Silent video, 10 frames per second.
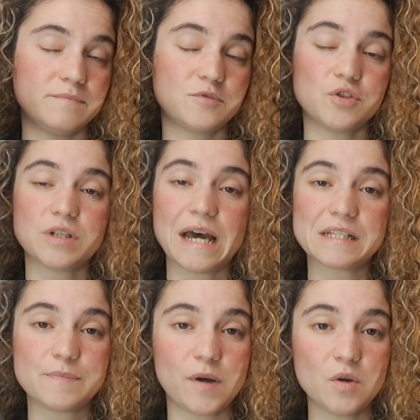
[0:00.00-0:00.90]
due to
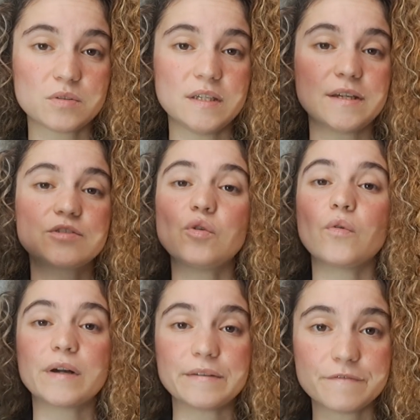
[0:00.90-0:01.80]
antibiotics
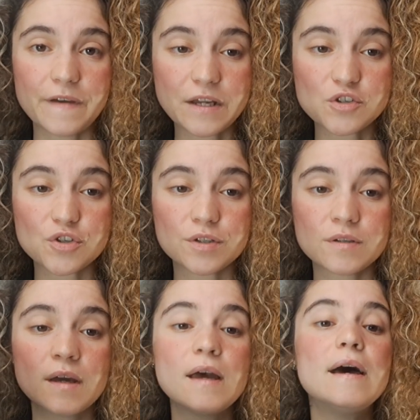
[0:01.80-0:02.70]
or an
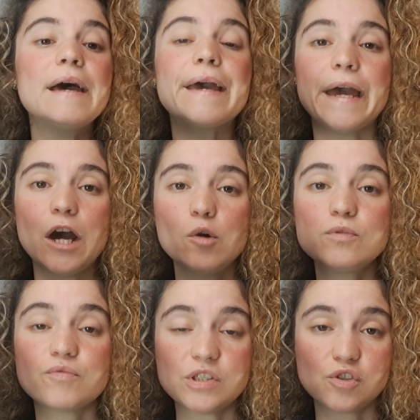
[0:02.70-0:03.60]
infection, it
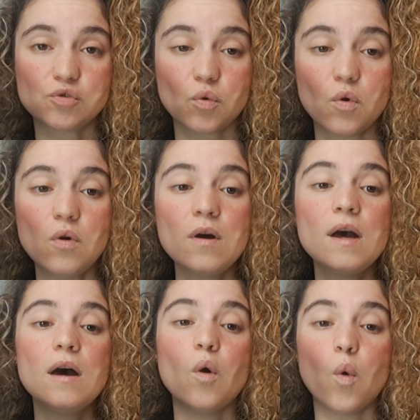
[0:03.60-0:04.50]
helps restore
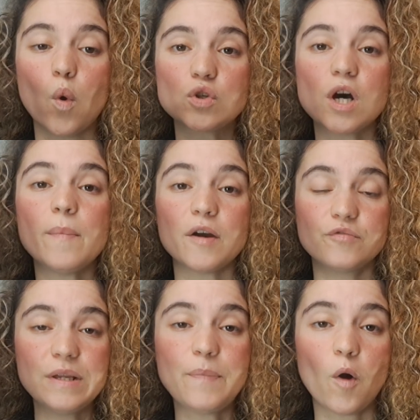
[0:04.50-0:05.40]
order by
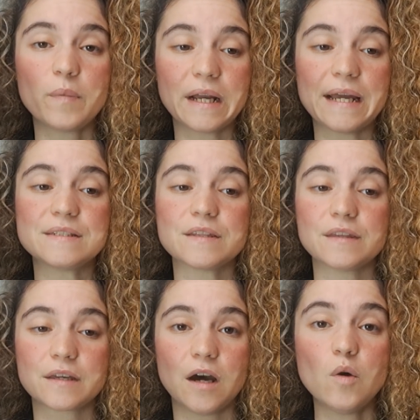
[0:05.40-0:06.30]
repopulating
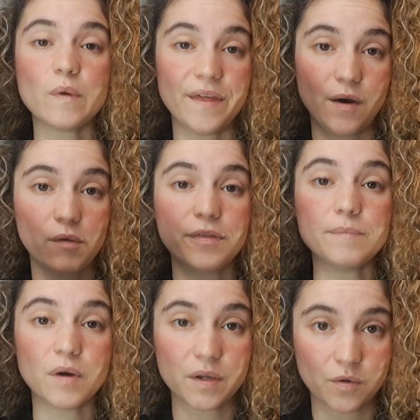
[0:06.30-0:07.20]
the gut with healthy
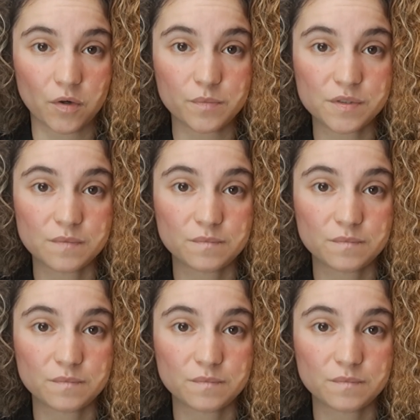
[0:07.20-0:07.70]
microbes.